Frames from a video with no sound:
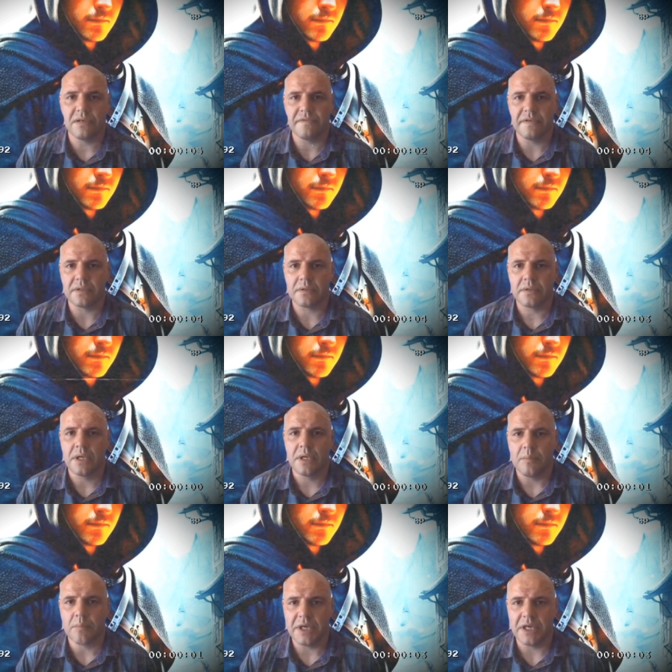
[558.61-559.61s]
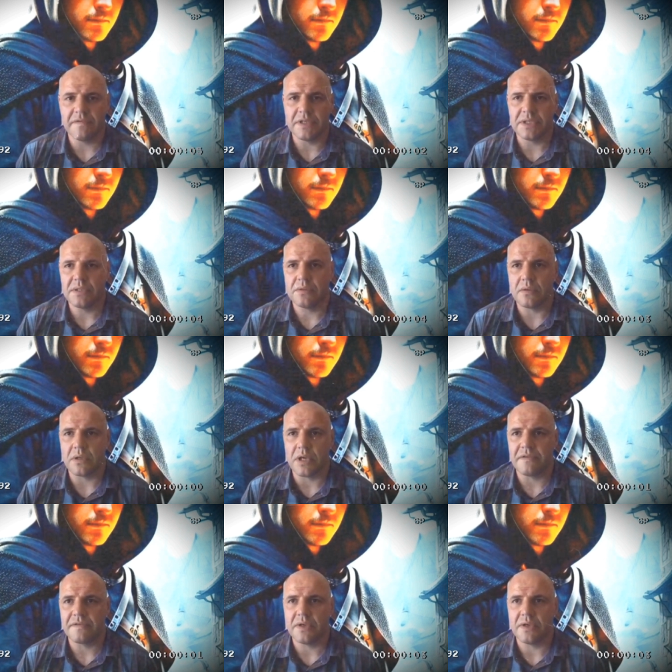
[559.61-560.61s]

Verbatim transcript: Savior may have eternal life.